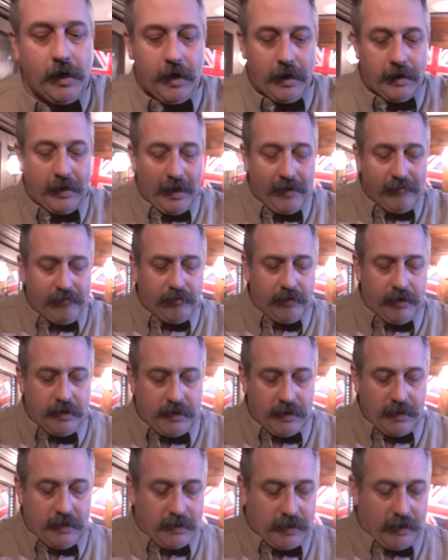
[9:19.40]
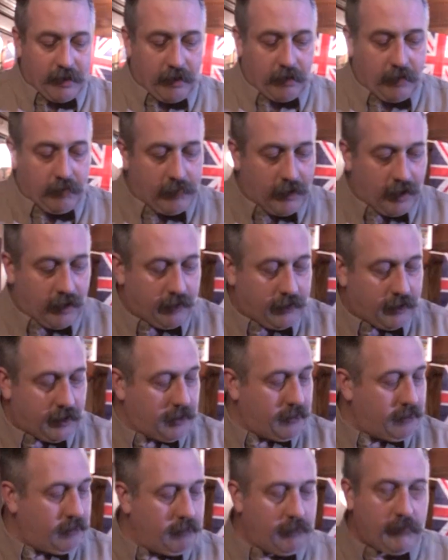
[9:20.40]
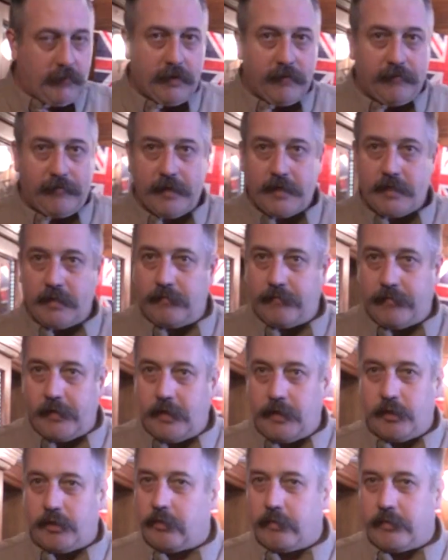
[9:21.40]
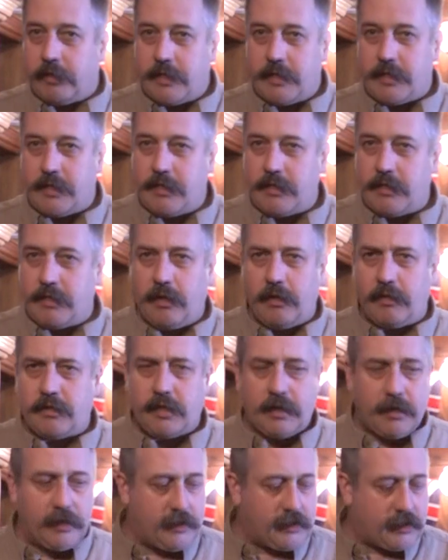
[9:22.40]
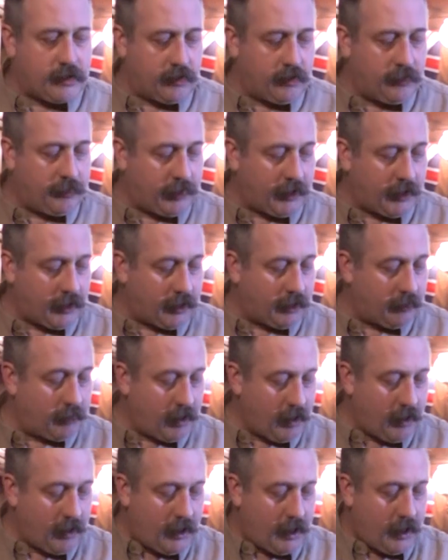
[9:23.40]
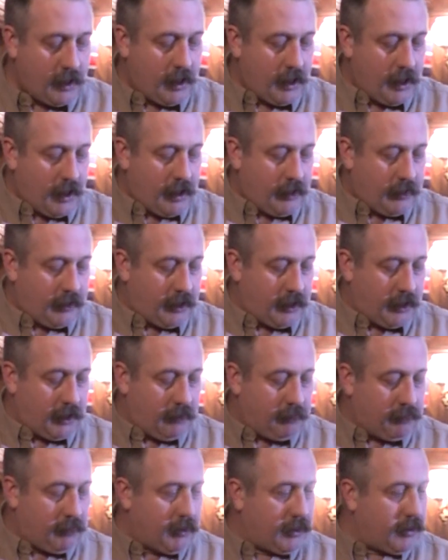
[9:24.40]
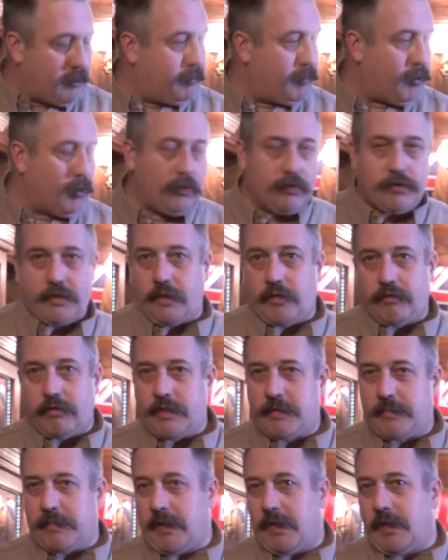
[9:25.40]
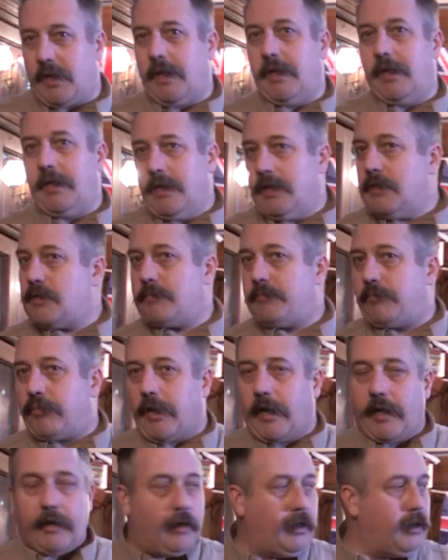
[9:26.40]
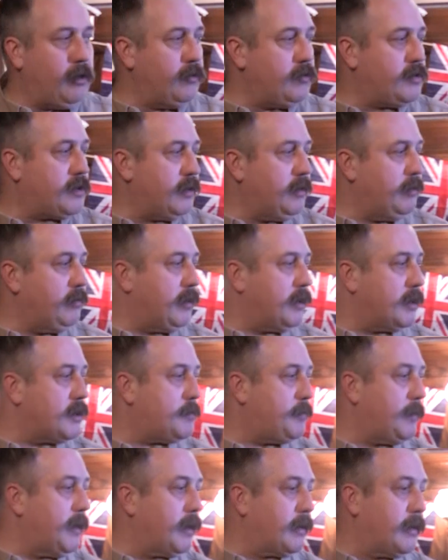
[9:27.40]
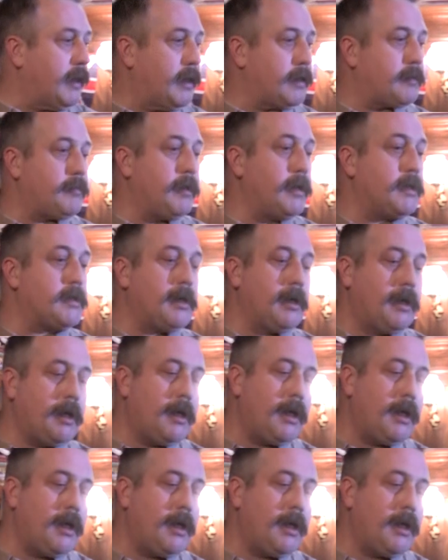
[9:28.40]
And every detail about the fit and finish on this is utterly superb. The bores are crisp and clean, it's brand new, so you would expect that, but